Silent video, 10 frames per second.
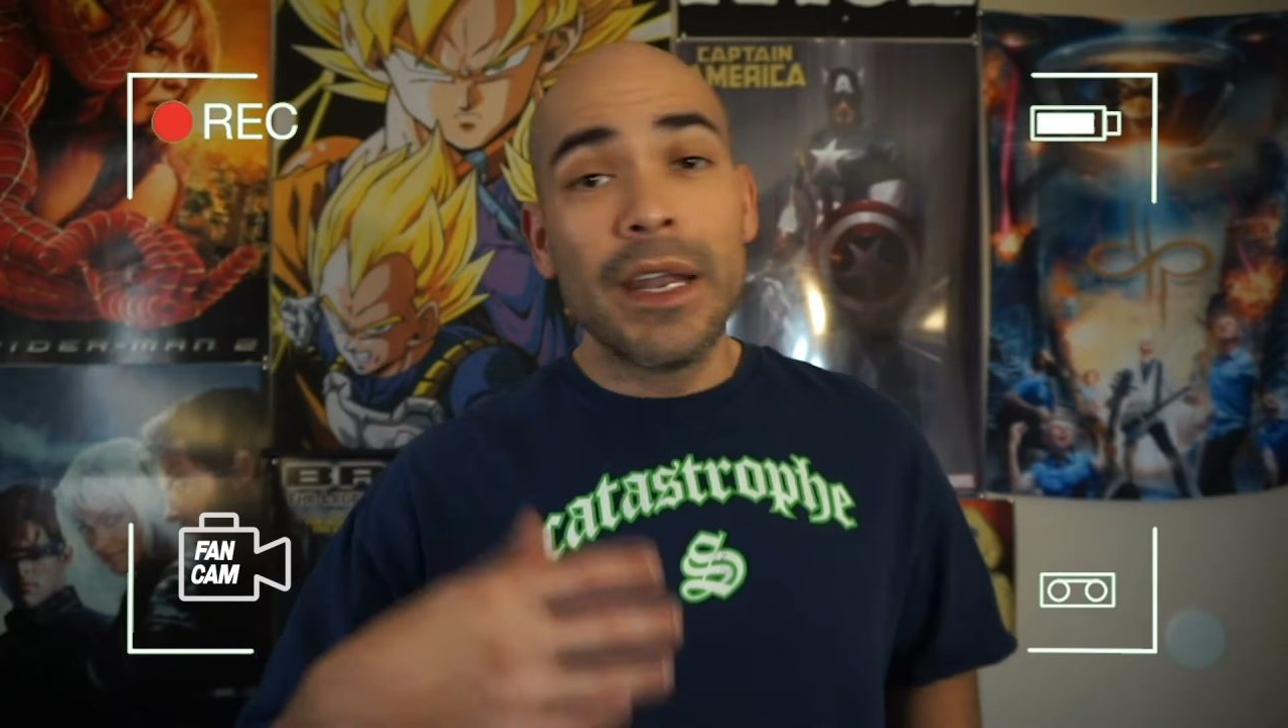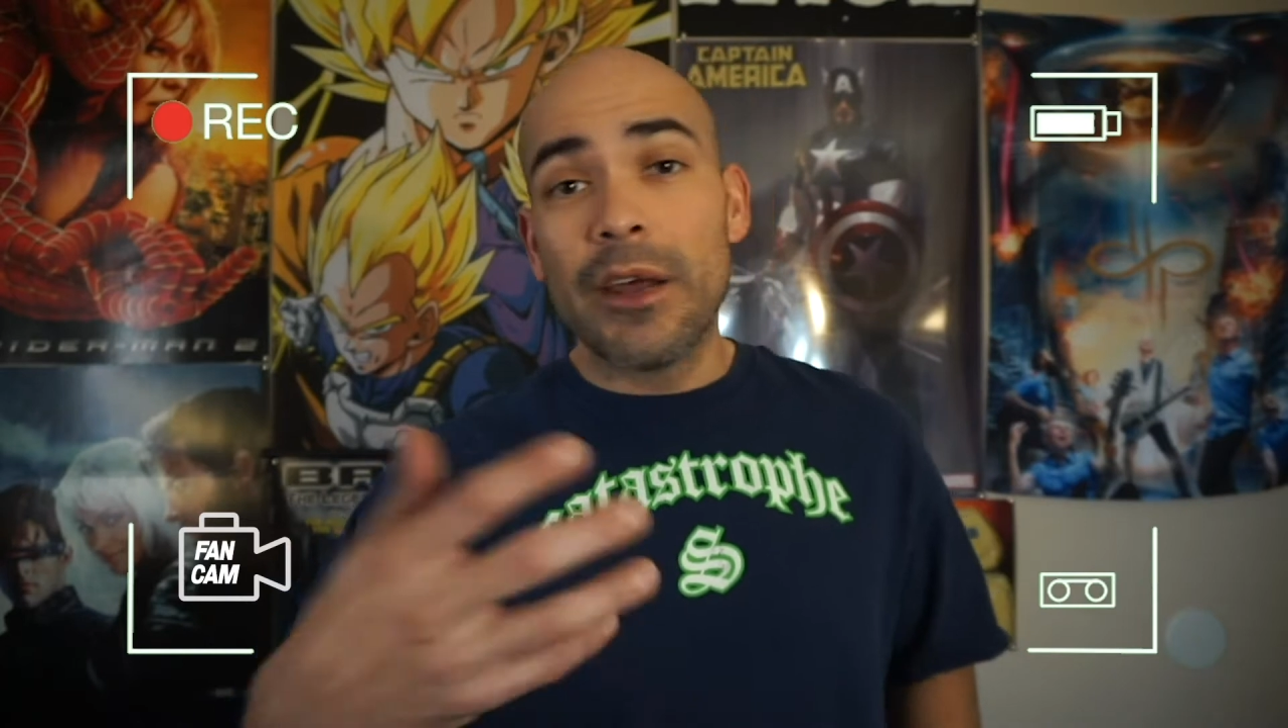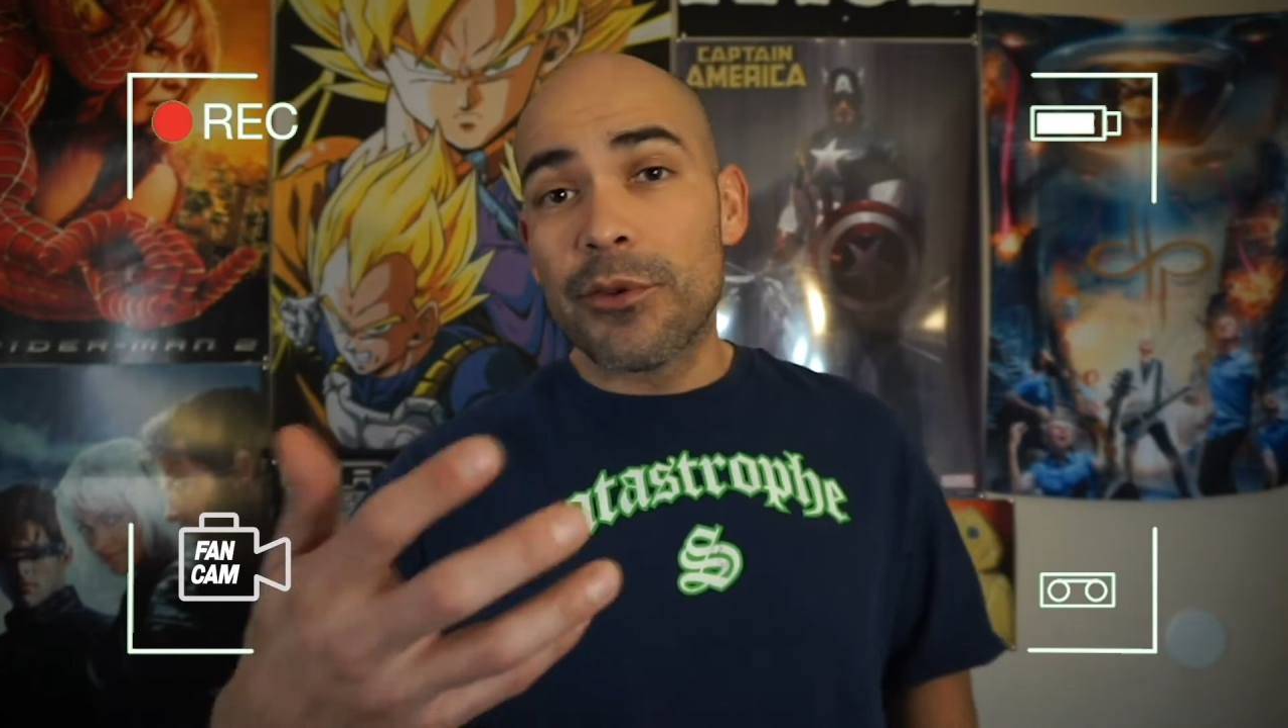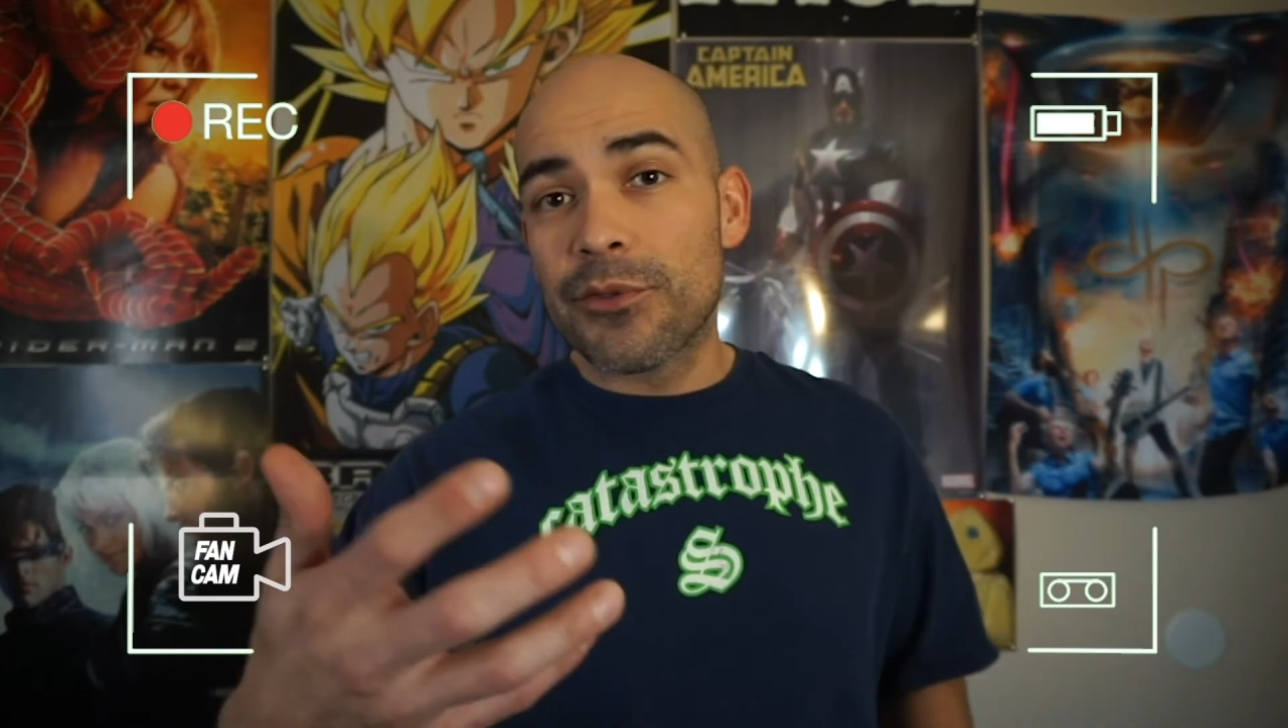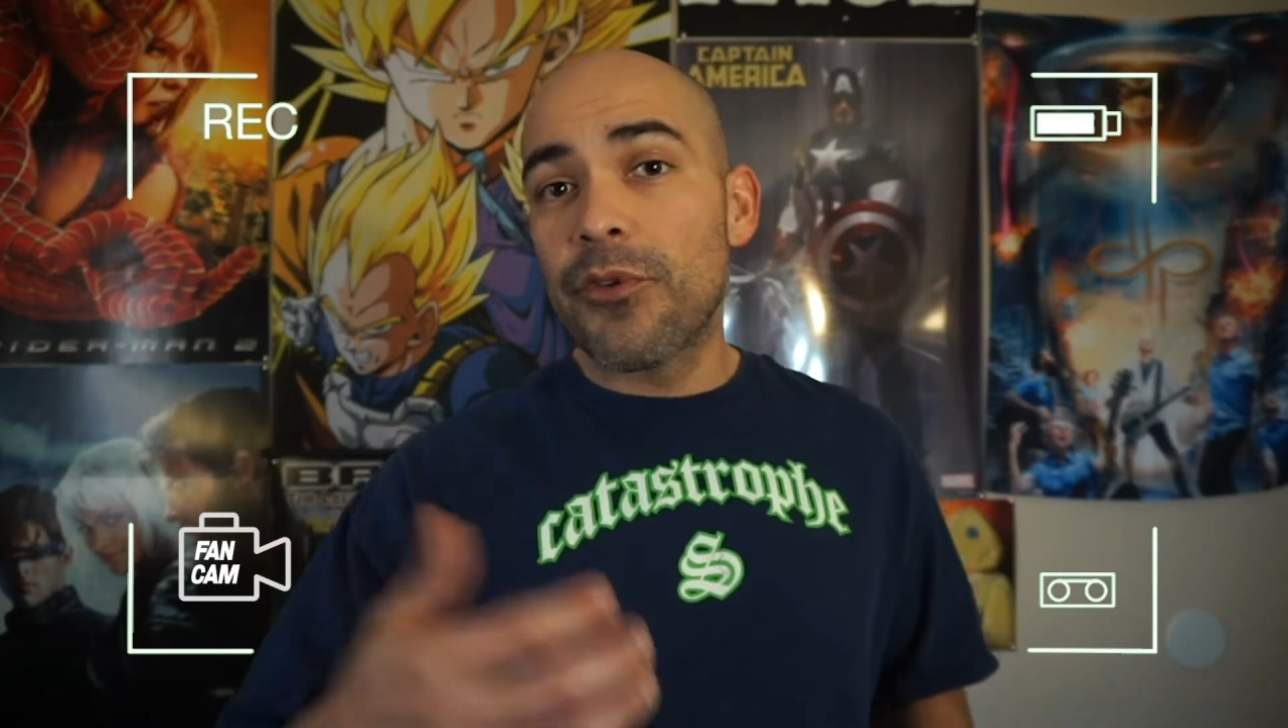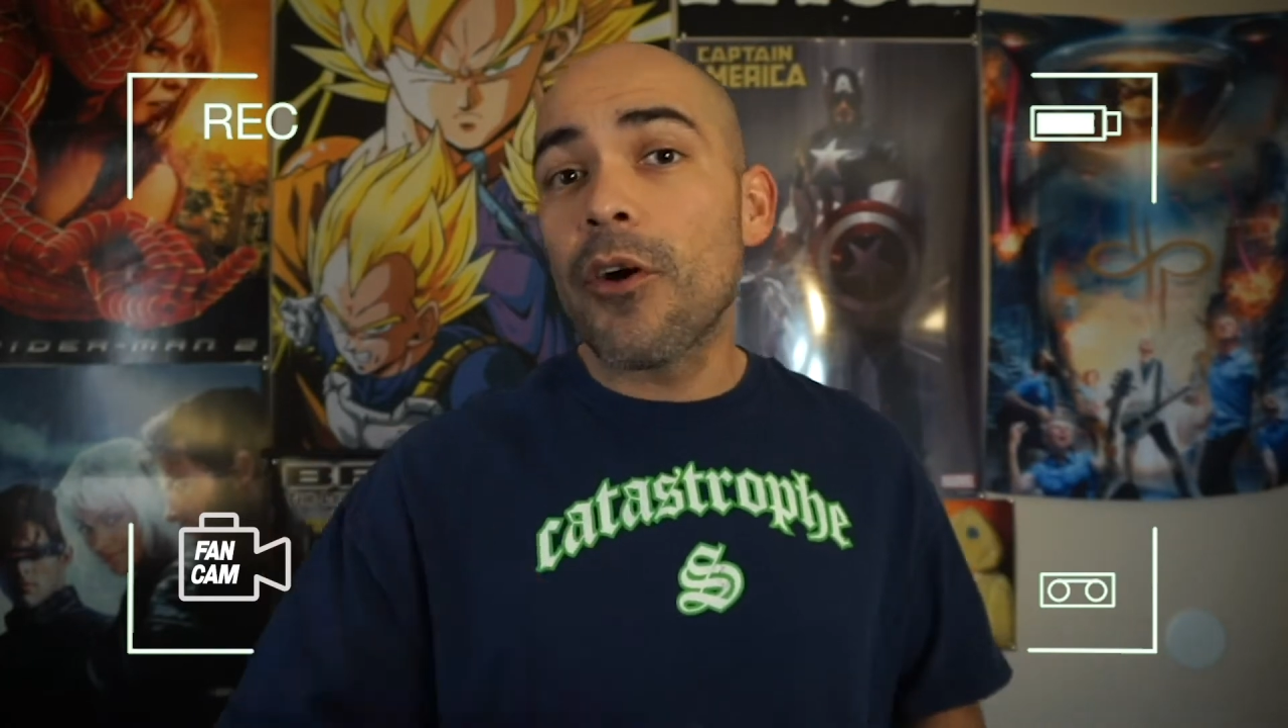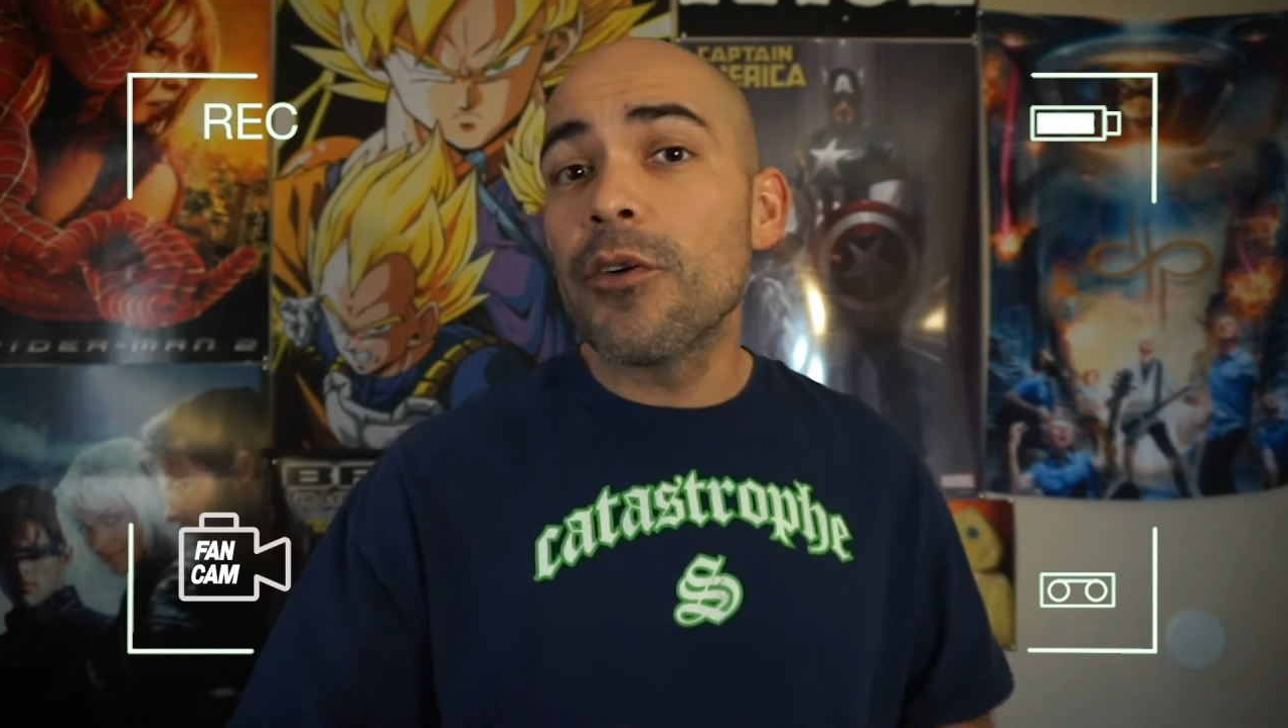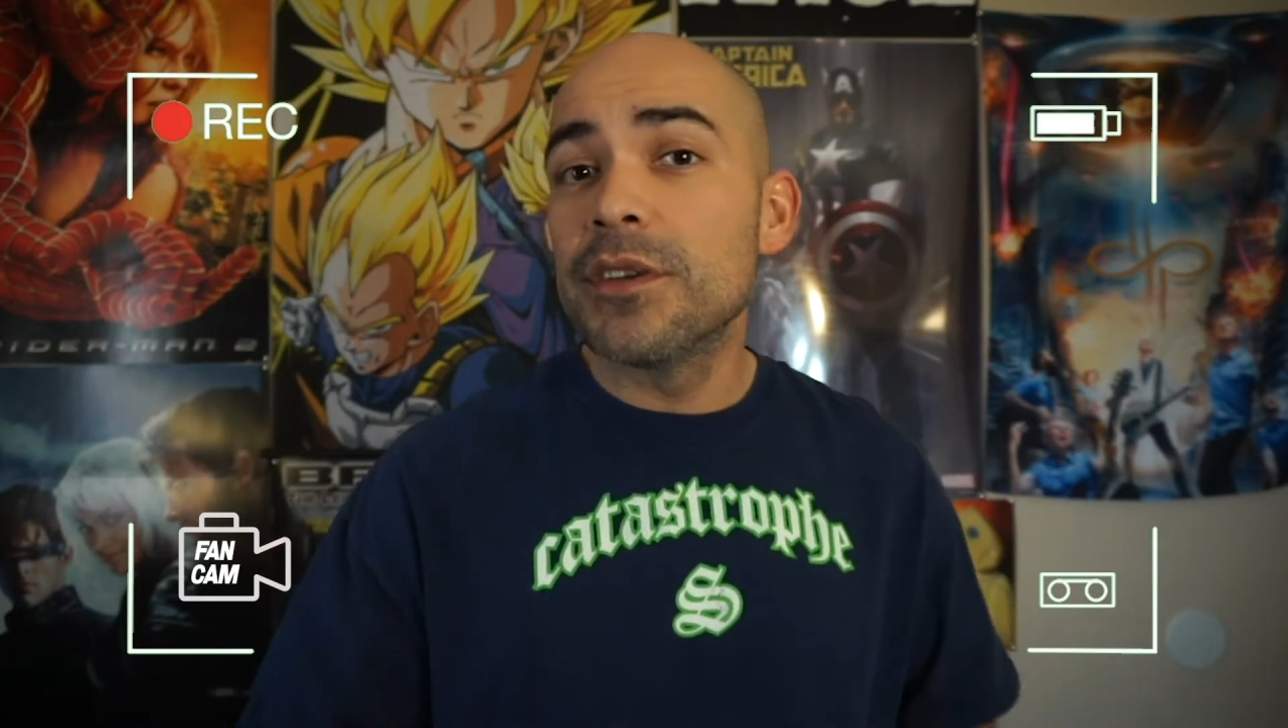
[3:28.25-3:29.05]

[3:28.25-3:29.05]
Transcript: Now, as far